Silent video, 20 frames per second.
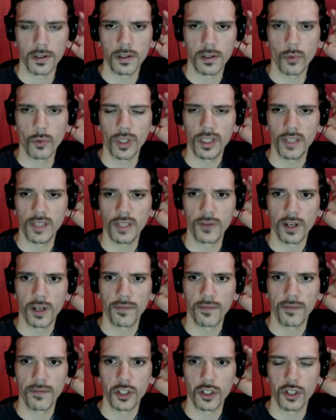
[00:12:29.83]
with the free
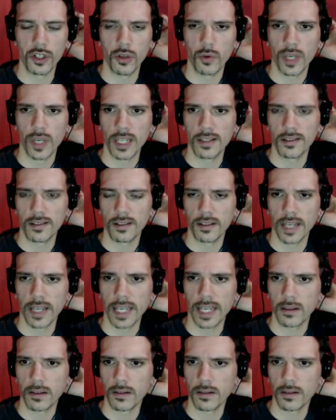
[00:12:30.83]
version you can still
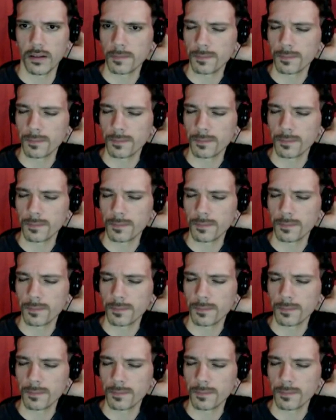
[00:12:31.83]
get